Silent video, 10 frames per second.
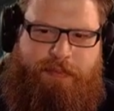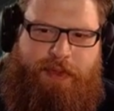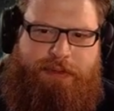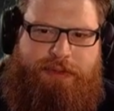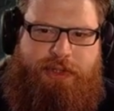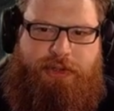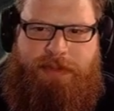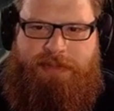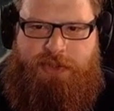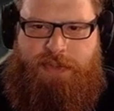We were
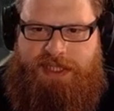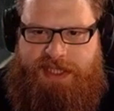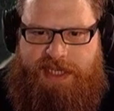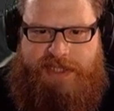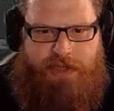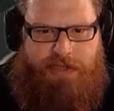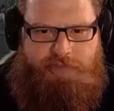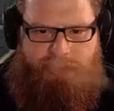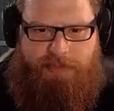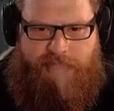joking about sweet, sexy Oni Dreams